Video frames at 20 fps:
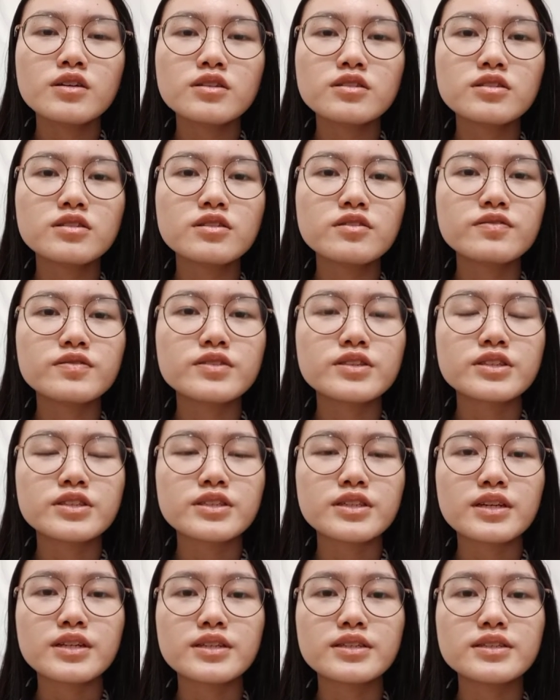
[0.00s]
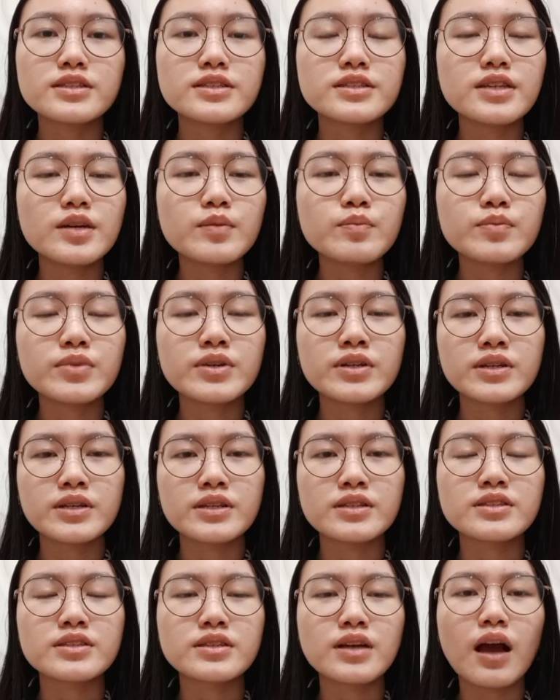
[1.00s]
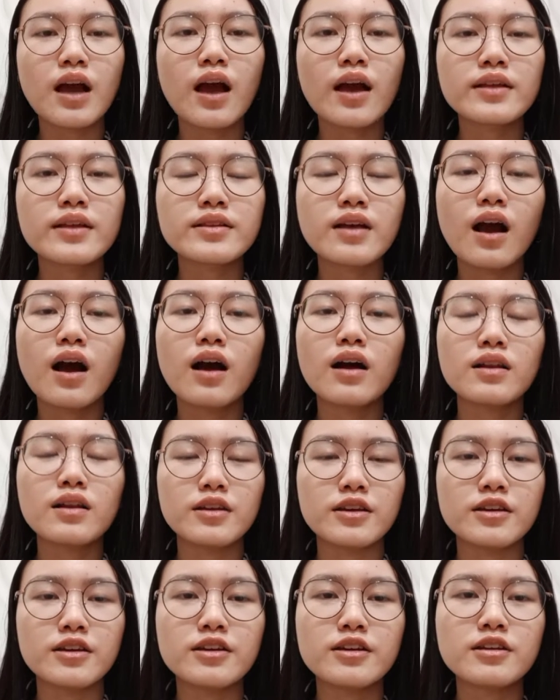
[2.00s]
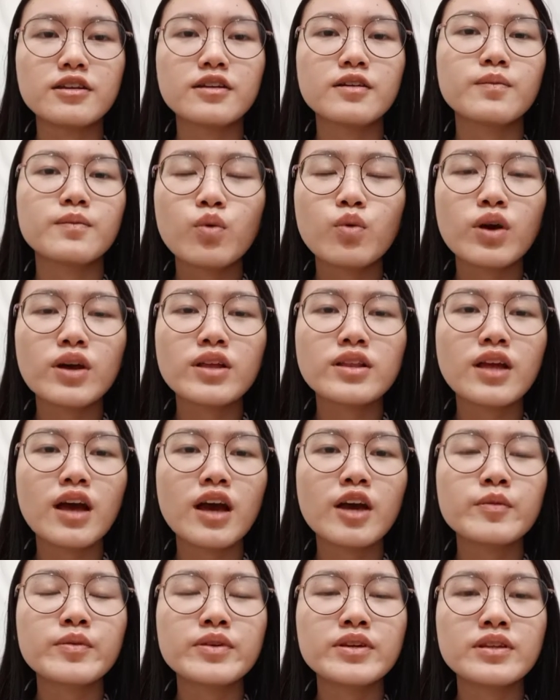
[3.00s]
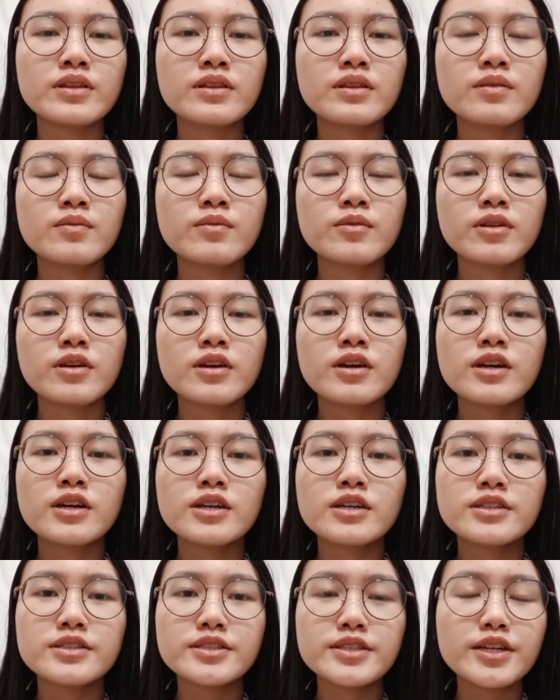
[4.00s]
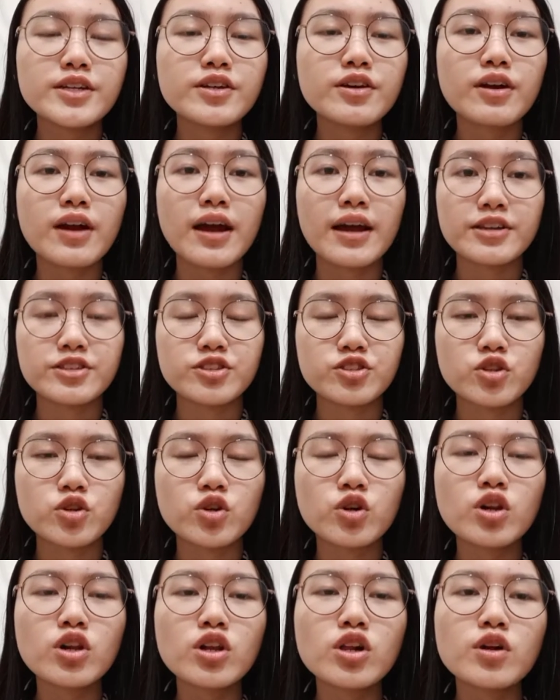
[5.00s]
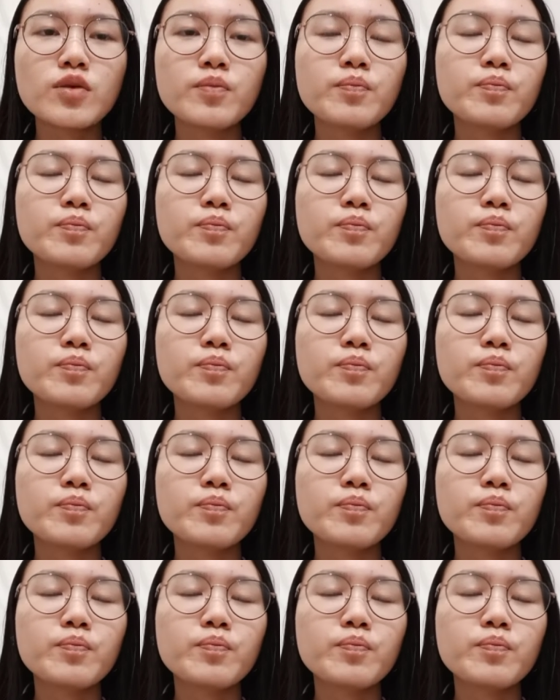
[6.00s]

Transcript: The first example is catcalling. When I'm in senior high school,